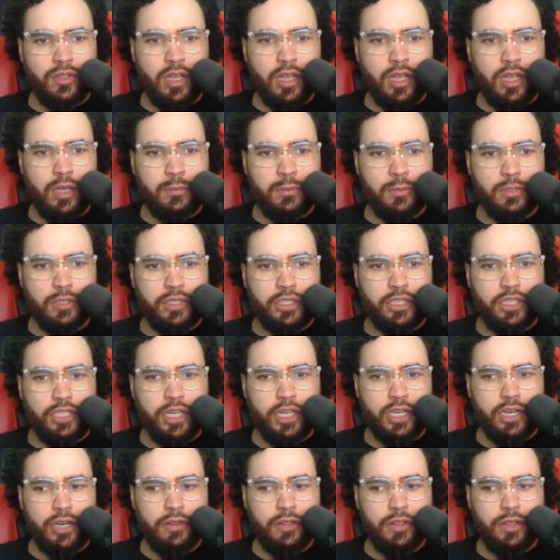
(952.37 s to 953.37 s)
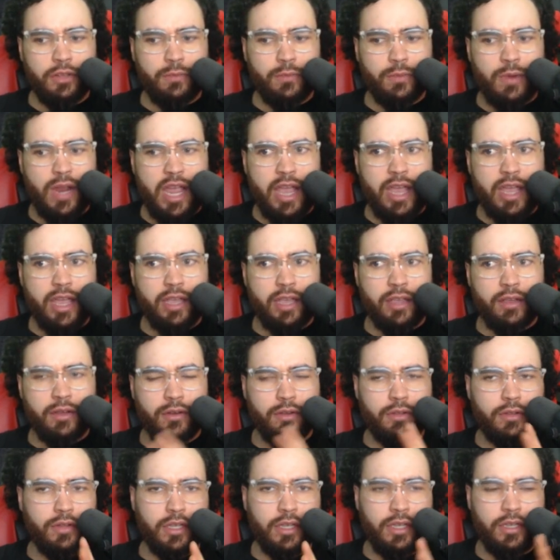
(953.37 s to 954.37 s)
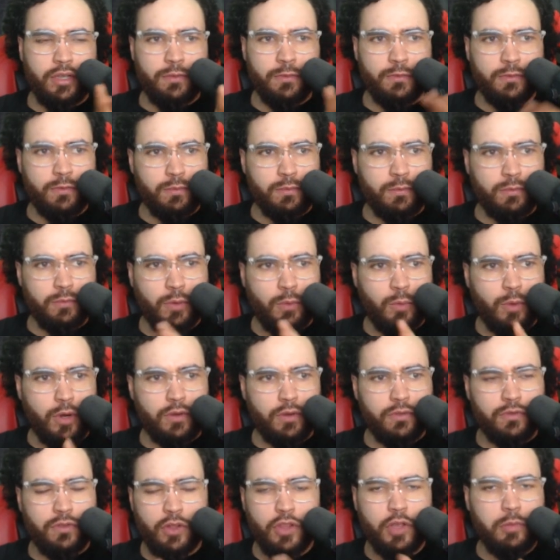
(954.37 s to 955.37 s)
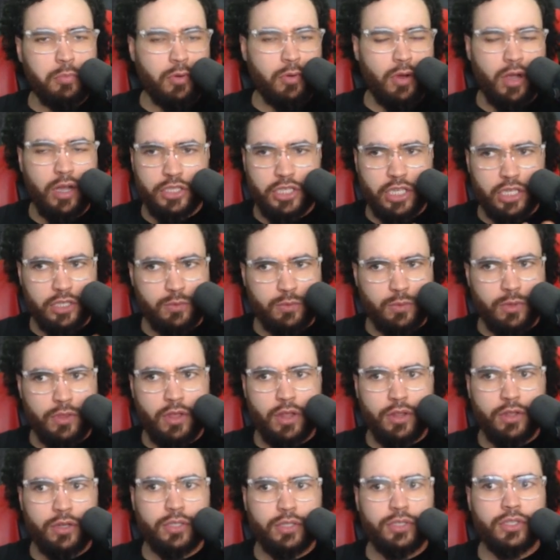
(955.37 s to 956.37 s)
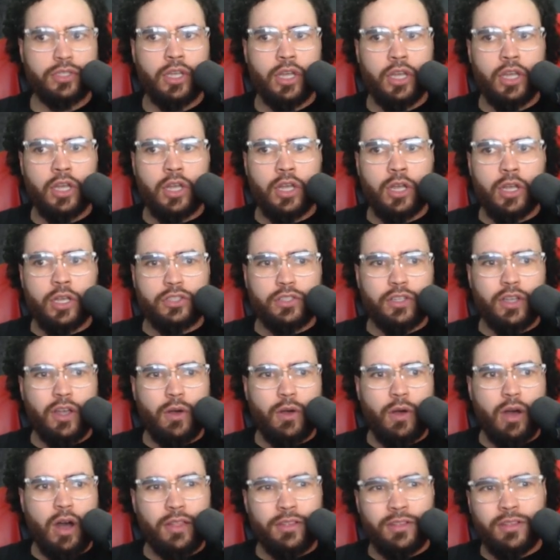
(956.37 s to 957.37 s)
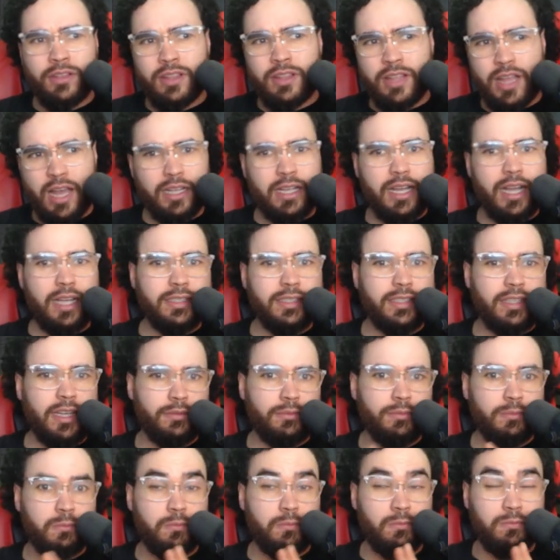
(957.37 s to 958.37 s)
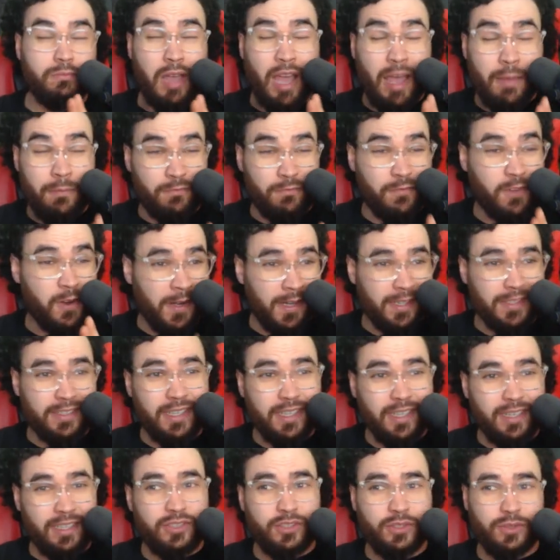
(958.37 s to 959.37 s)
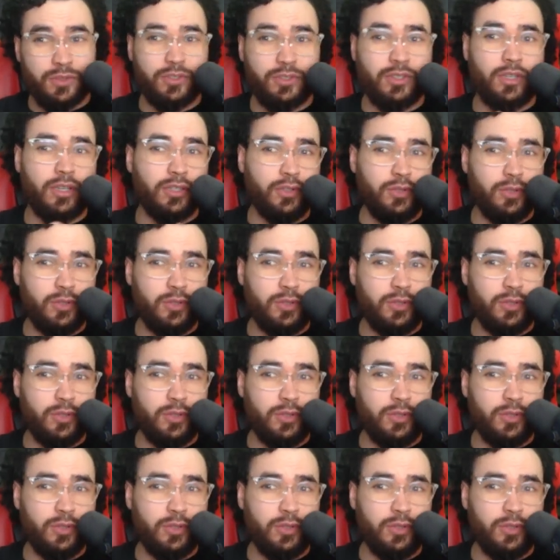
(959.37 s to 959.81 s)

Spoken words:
You can share the reg or the workflow, the project with others. So other than that, guys, I'm very excited to start